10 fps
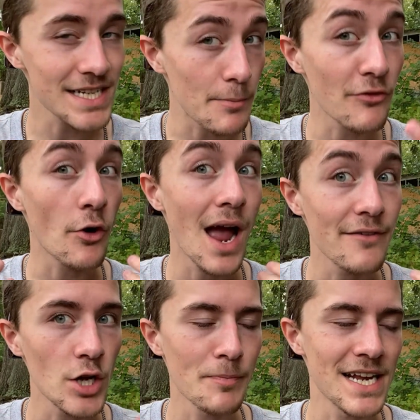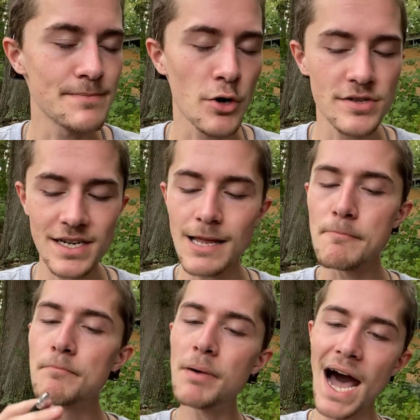I prefer heavier pens personally,
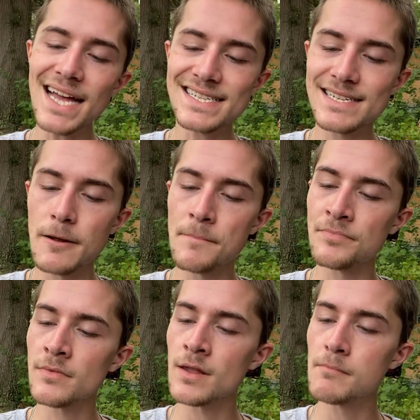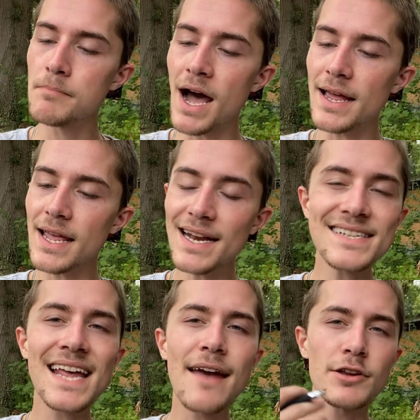but it
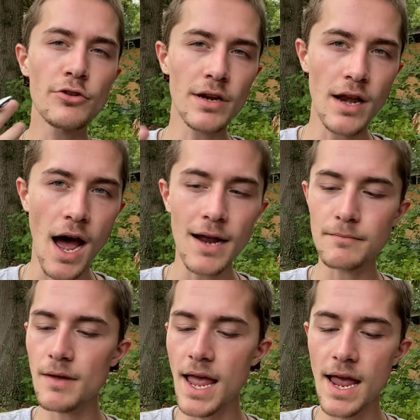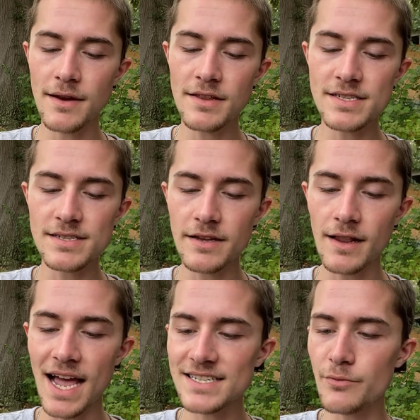is heavier than not, and this
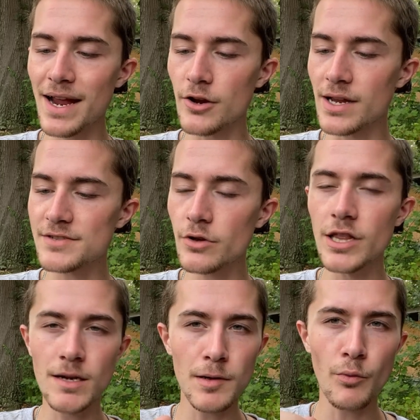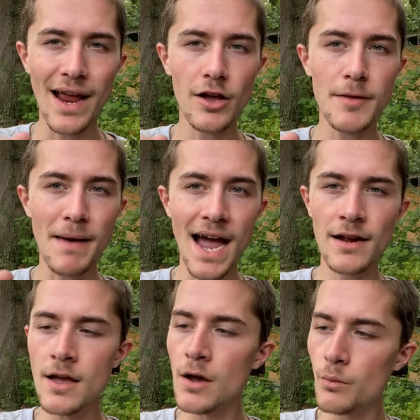little accent right here gives you a little bit of weight on the back,
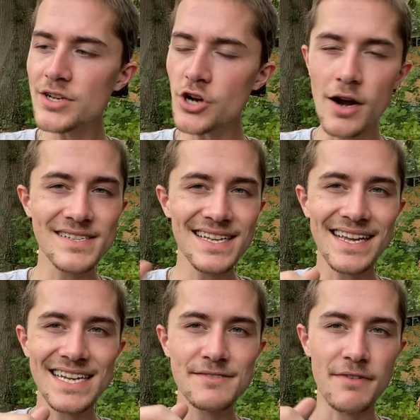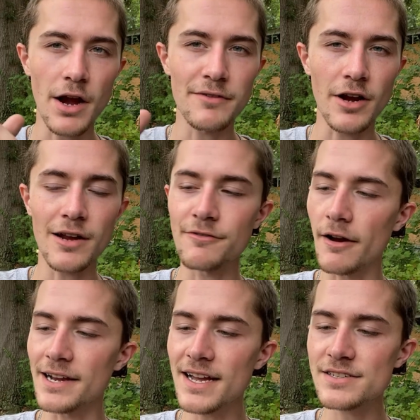which honestly is very, very,
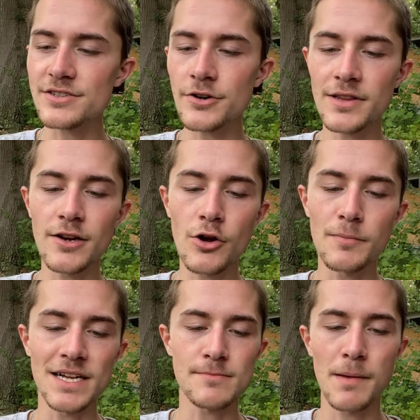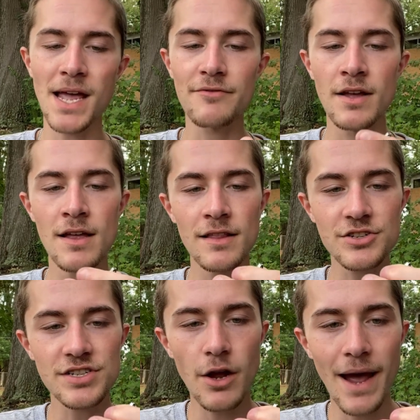very nice. So certainly no complaints on my behalf. Let's
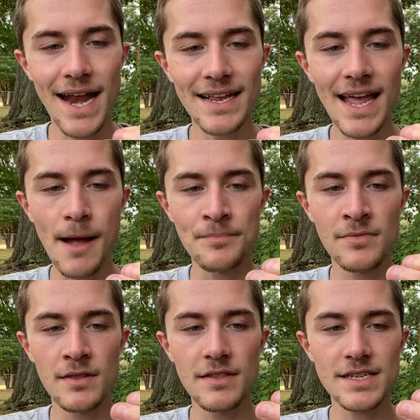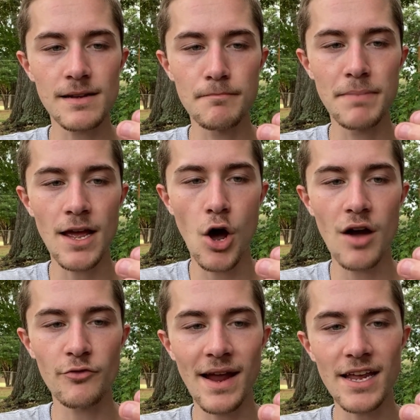just go ahead and get this bit
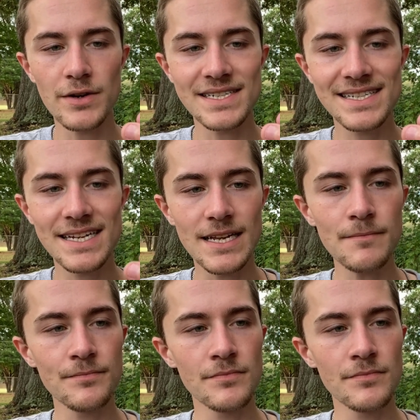off right here and see.